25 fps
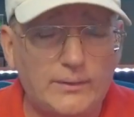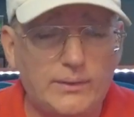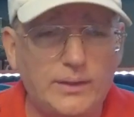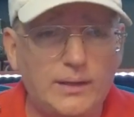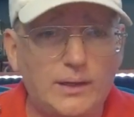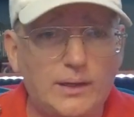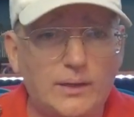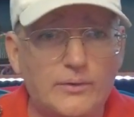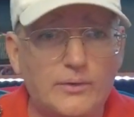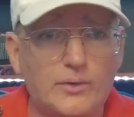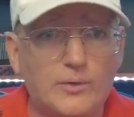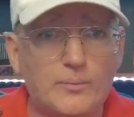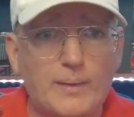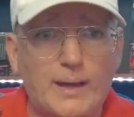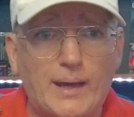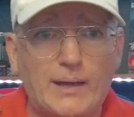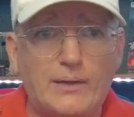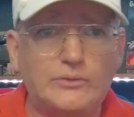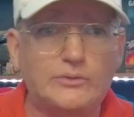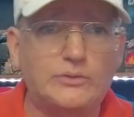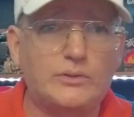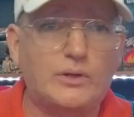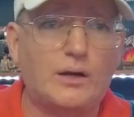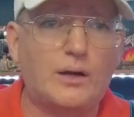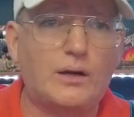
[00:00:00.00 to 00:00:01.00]
the other
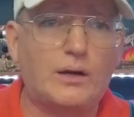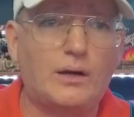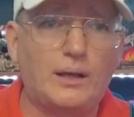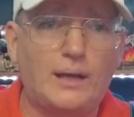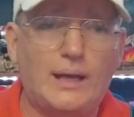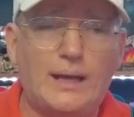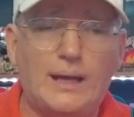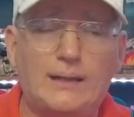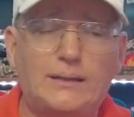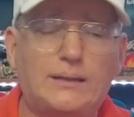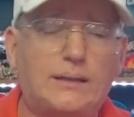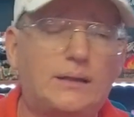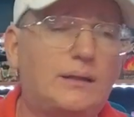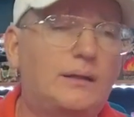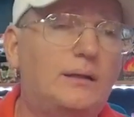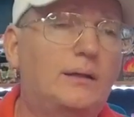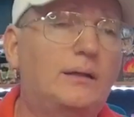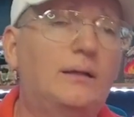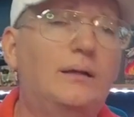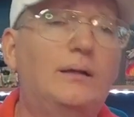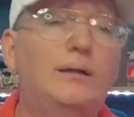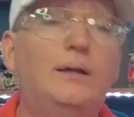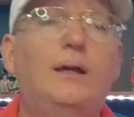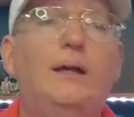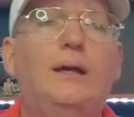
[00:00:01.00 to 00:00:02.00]
Battlestar
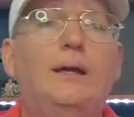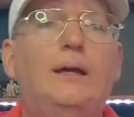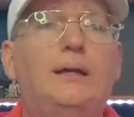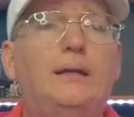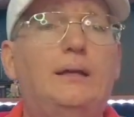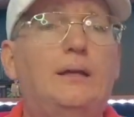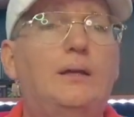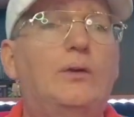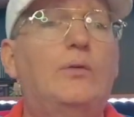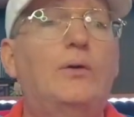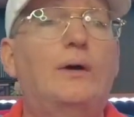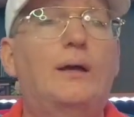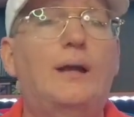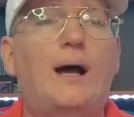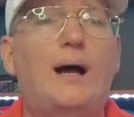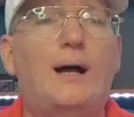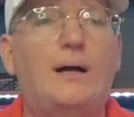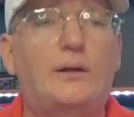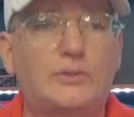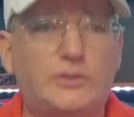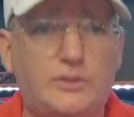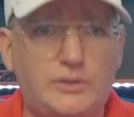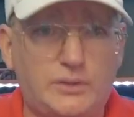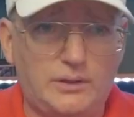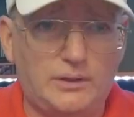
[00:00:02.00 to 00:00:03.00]
Galactica, you know what?
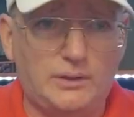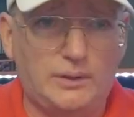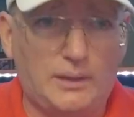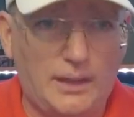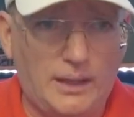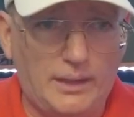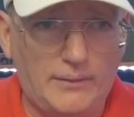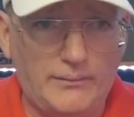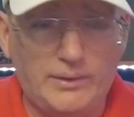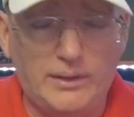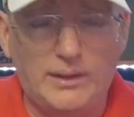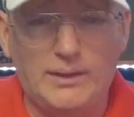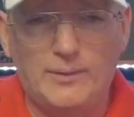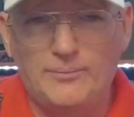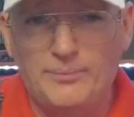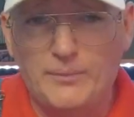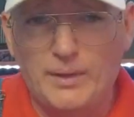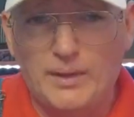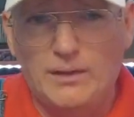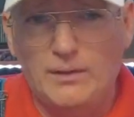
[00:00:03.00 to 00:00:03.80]
I'll still love you.